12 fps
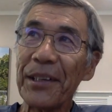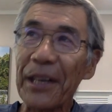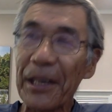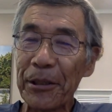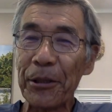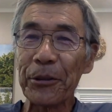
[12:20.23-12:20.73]

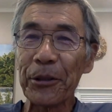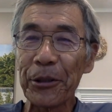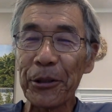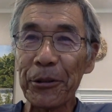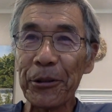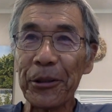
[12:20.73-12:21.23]
I don't know,
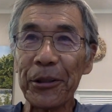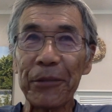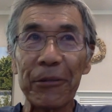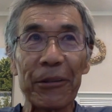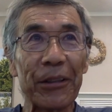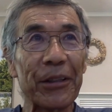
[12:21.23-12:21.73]
you
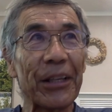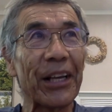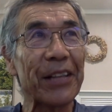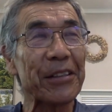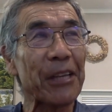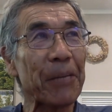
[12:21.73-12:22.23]
feel
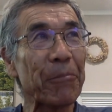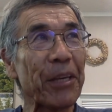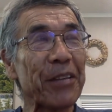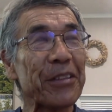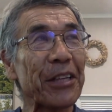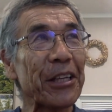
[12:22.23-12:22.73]
as happy
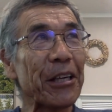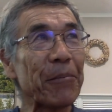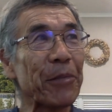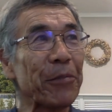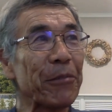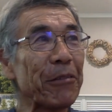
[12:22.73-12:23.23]
as I am.
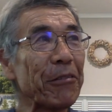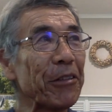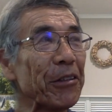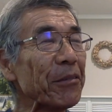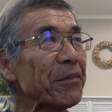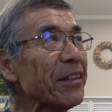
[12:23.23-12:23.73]
You may
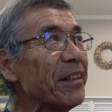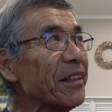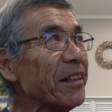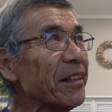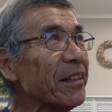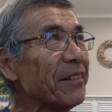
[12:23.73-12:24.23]
feel
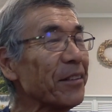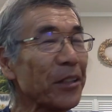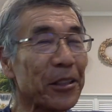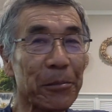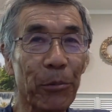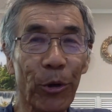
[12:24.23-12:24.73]
this
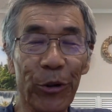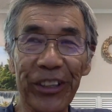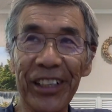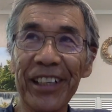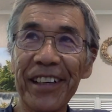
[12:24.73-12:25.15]
is boring,